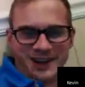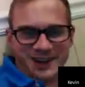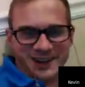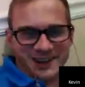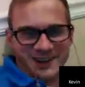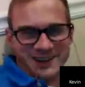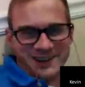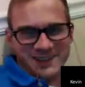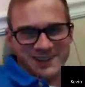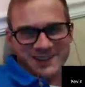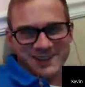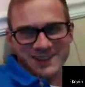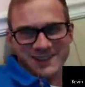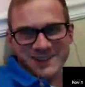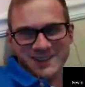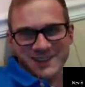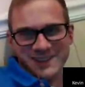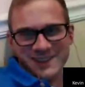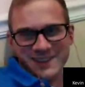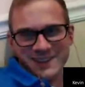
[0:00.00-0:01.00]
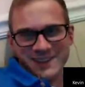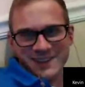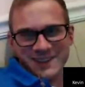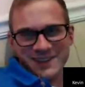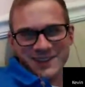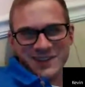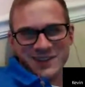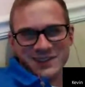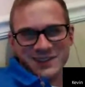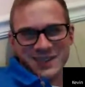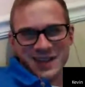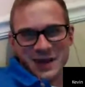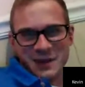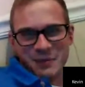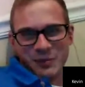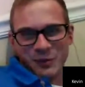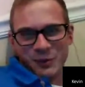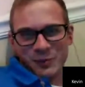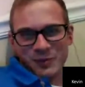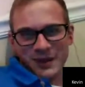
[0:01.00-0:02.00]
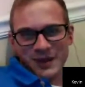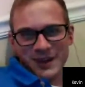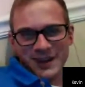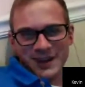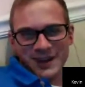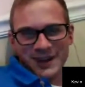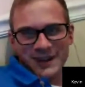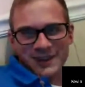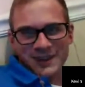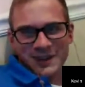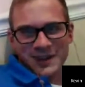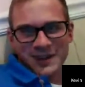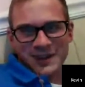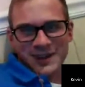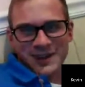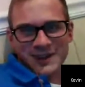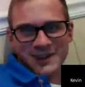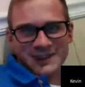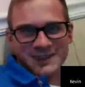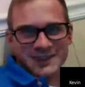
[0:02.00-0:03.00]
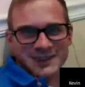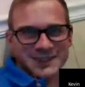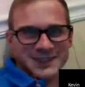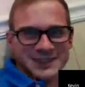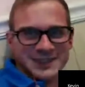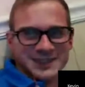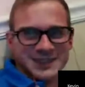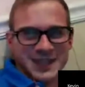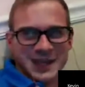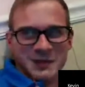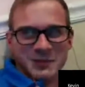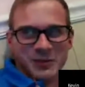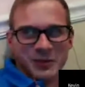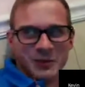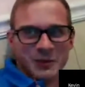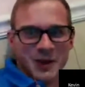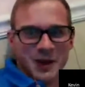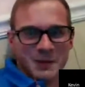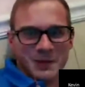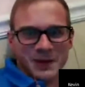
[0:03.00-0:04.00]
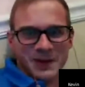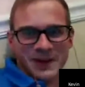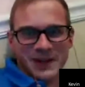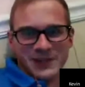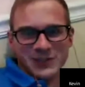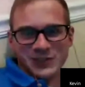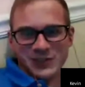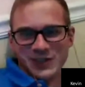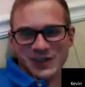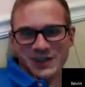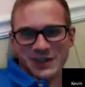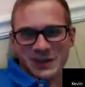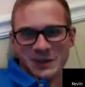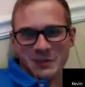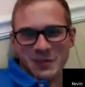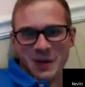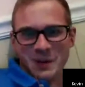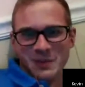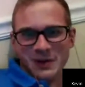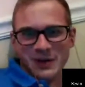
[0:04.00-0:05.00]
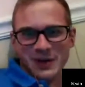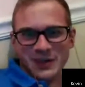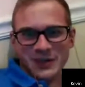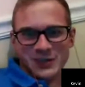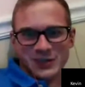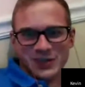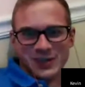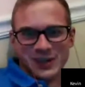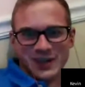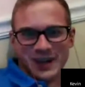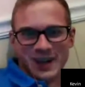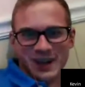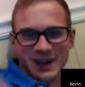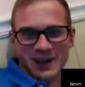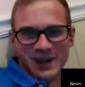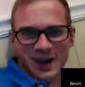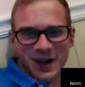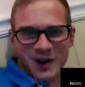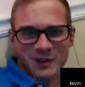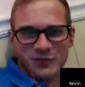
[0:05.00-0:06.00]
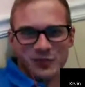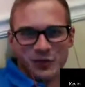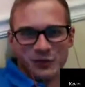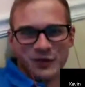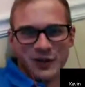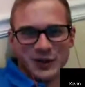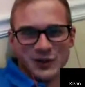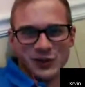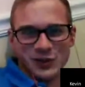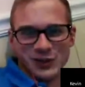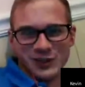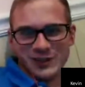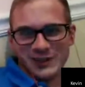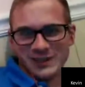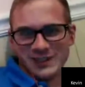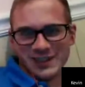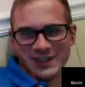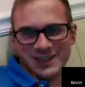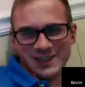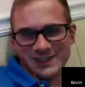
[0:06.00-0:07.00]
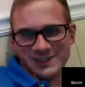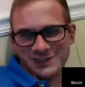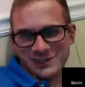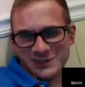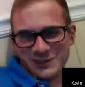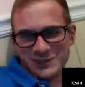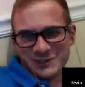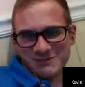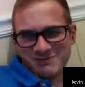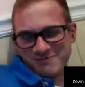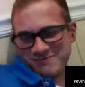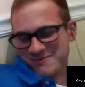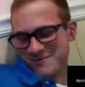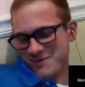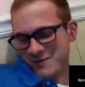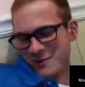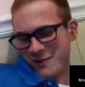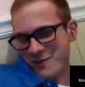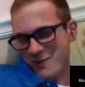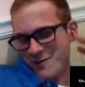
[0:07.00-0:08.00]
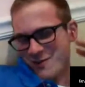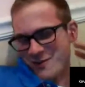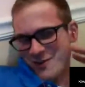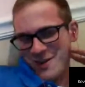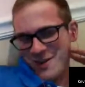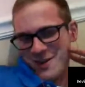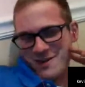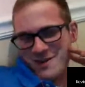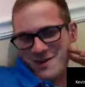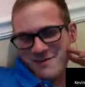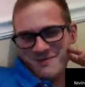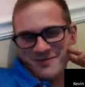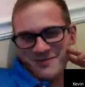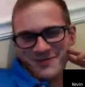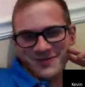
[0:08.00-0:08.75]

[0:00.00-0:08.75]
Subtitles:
Like, the sample mean and the sample population and the population and observations, like, it's just all the same.